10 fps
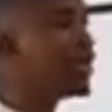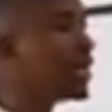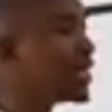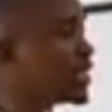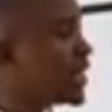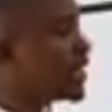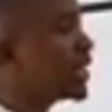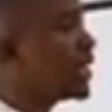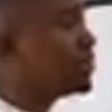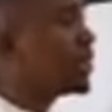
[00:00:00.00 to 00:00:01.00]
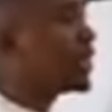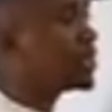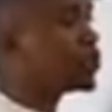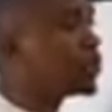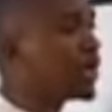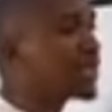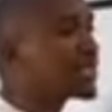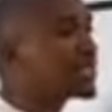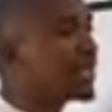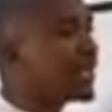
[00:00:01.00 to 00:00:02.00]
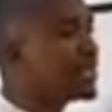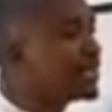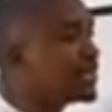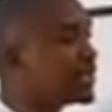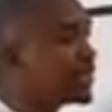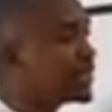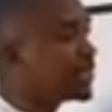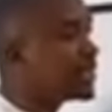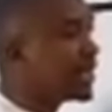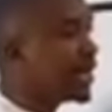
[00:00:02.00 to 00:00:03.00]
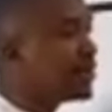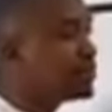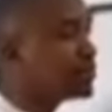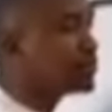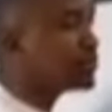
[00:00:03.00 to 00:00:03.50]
ya Cherargei ameleta to extend term.